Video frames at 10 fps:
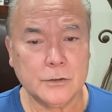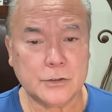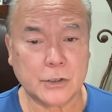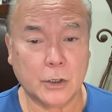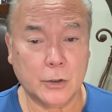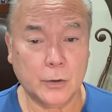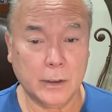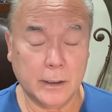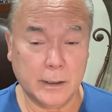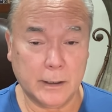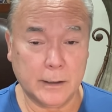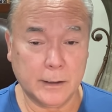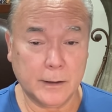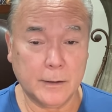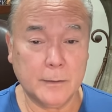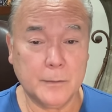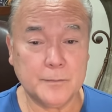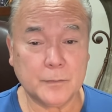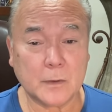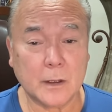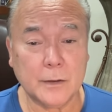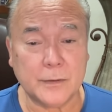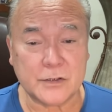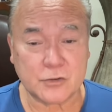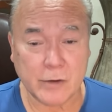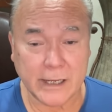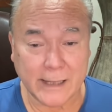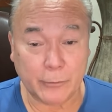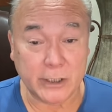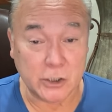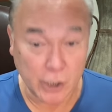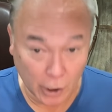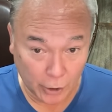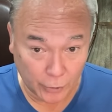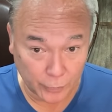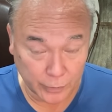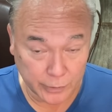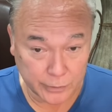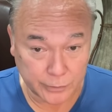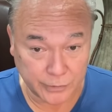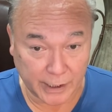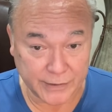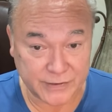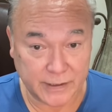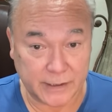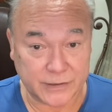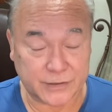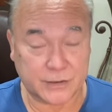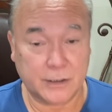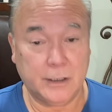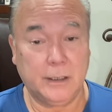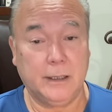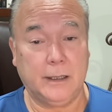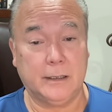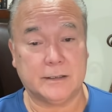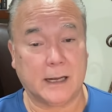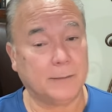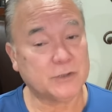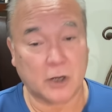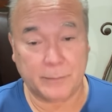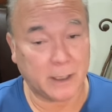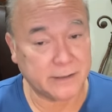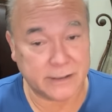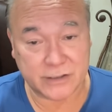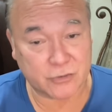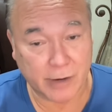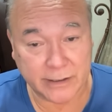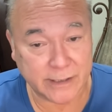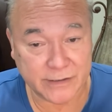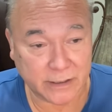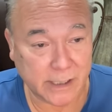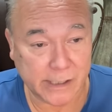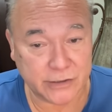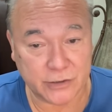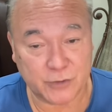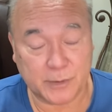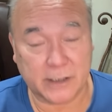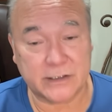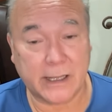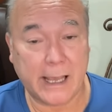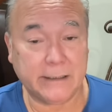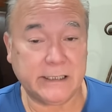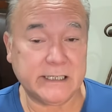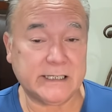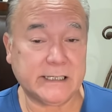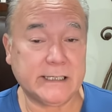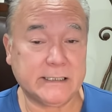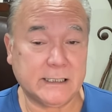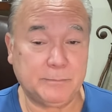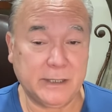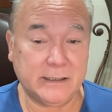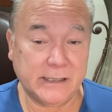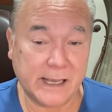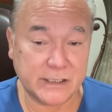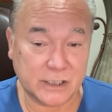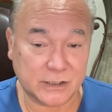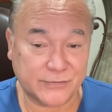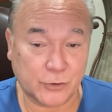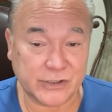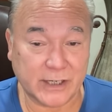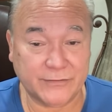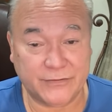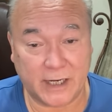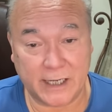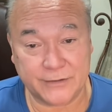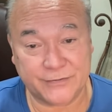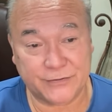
So the strain that we know does this is, and I'm sorry about these strain designations, but it's the ATCC PTA 6475.